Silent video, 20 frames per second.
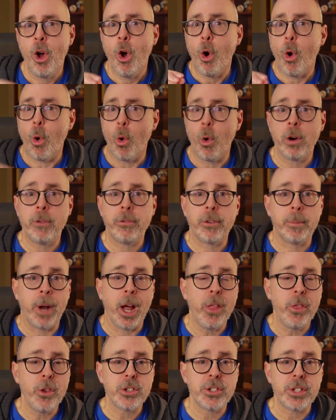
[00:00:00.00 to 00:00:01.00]
or from
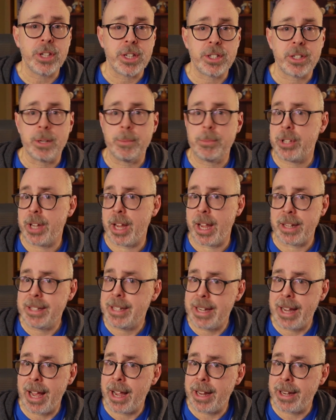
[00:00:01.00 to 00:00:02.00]
other systems, say a
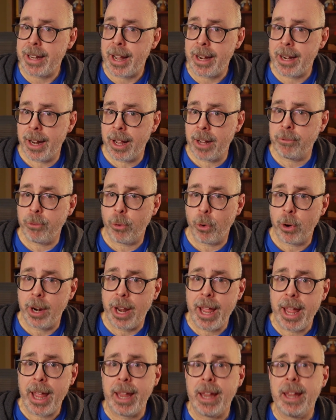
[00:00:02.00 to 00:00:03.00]

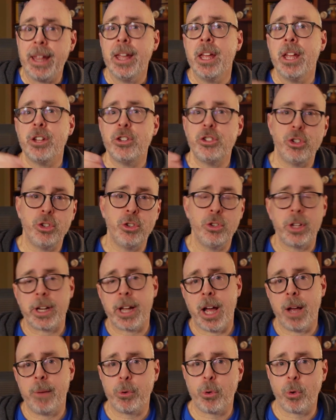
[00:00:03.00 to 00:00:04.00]
TI-99/4A, to the
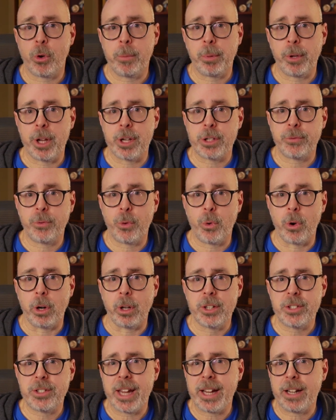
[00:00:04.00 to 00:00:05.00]
Commodore Plus 4.
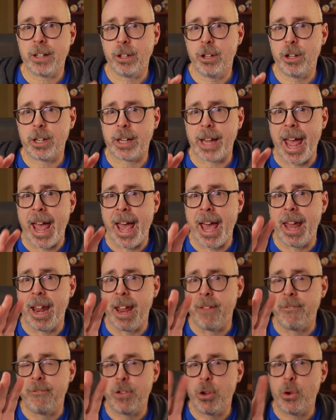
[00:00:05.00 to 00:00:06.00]
Let's take a look at a
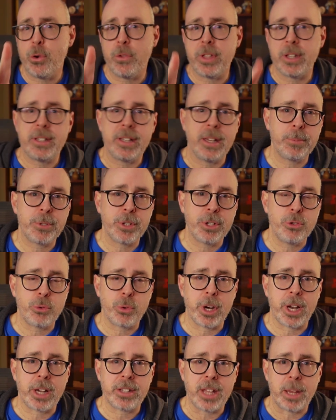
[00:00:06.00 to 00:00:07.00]
few of the tips and
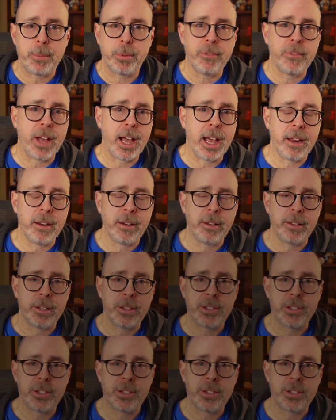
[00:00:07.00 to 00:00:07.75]
tricks they provide in this